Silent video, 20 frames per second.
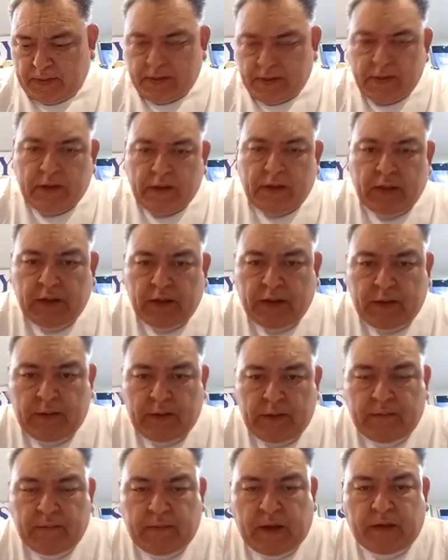God,
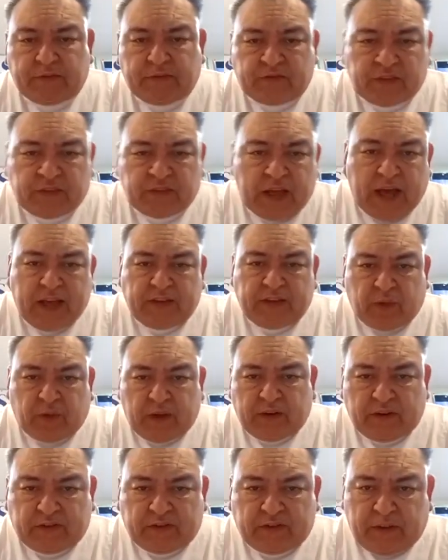of signs,
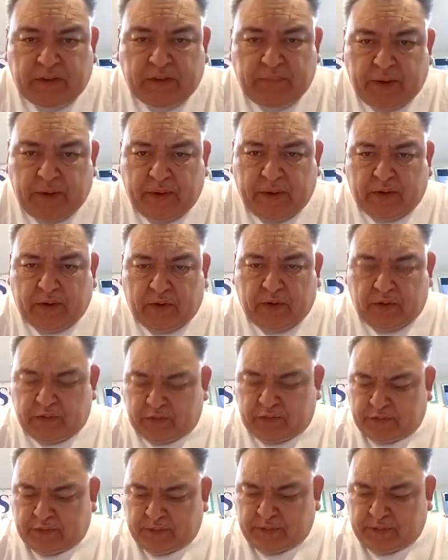wonders, and miracles.